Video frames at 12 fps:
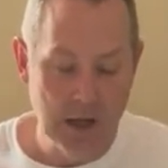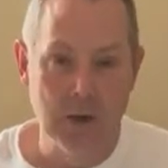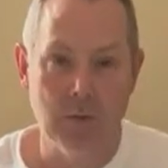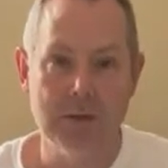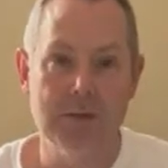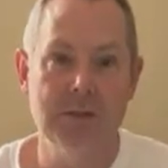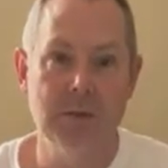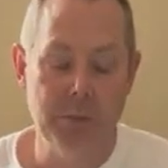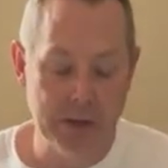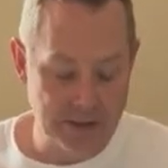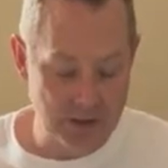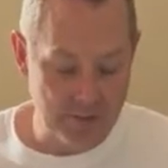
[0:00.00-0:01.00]
which is the
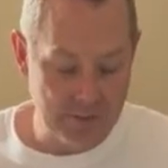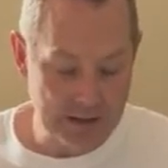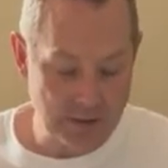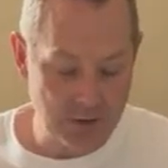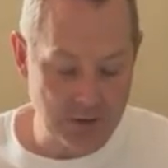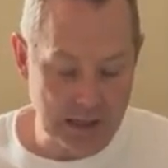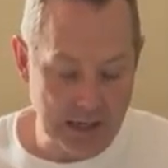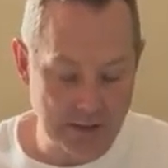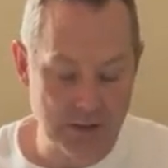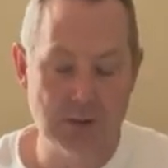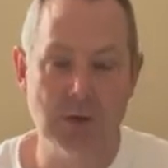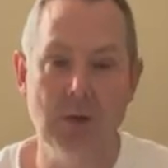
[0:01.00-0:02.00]
pendulum
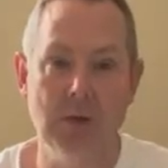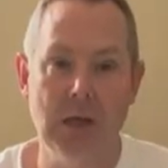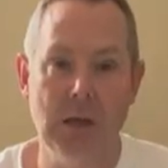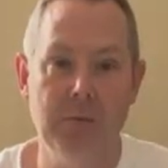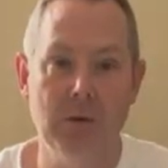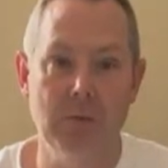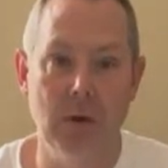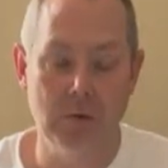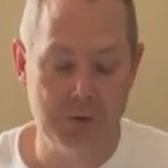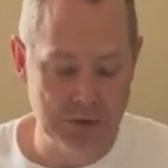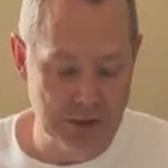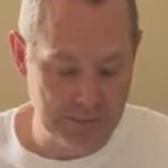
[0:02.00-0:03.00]
exercises, so you keep your
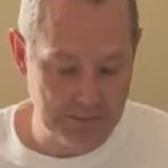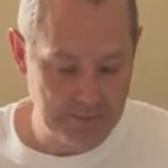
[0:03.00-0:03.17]
motion.